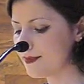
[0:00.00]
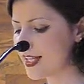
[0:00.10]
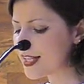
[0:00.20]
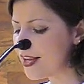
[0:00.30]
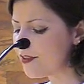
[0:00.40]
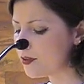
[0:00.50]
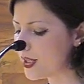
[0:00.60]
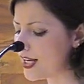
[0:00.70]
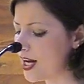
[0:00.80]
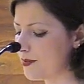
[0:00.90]
Yet, even
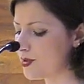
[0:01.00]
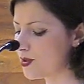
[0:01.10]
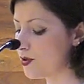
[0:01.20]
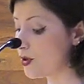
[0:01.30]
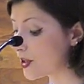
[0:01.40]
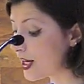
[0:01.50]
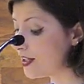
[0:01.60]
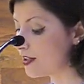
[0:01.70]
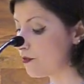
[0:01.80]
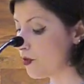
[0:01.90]
when it comes to
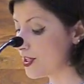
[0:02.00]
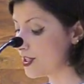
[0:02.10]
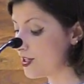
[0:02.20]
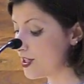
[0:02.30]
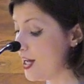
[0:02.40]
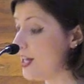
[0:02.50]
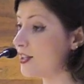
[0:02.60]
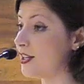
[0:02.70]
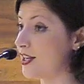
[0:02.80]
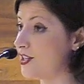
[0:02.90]
Ukrainian voices,
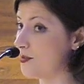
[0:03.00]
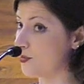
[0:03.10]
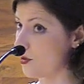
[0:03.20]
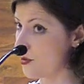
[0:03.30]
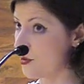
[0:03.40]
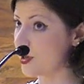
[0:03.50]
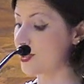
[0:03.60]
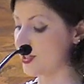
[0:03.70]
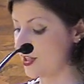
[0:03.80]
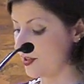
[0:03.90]
that are deemed
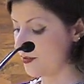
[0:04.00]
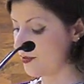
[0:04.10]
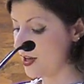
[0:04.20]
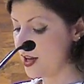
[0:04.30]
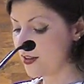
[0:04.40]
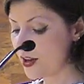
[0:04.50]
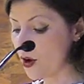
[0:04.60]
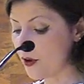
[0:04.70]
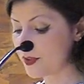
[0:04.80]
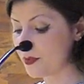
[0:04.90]
authoritative, they
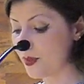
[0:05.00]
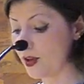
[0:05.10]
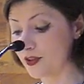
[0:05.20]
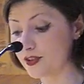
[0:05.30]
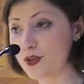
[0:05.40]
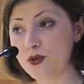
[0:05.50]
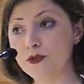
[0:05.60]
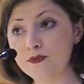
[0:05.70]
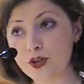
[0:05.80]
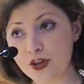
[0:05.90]
often belong
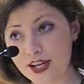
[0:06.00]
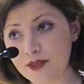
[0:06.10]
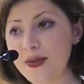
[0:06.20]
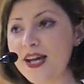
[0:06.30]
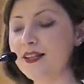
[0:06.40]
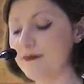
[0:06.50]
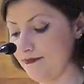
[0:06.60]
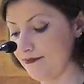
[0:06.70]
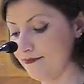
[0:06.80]
to great men,